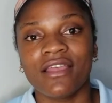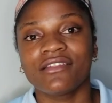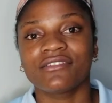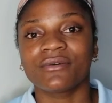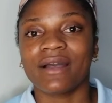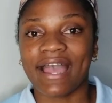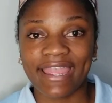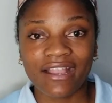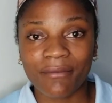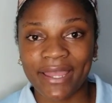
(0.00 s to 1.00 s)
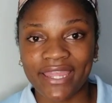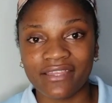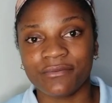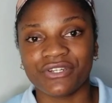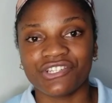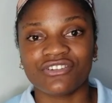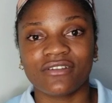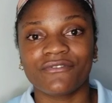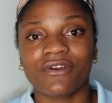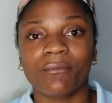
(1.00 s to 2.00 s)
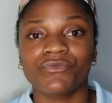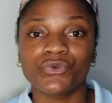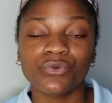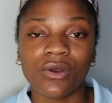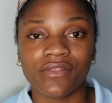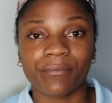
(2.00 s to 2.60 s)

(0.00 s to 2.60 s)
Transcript: So I got my inspiration from two other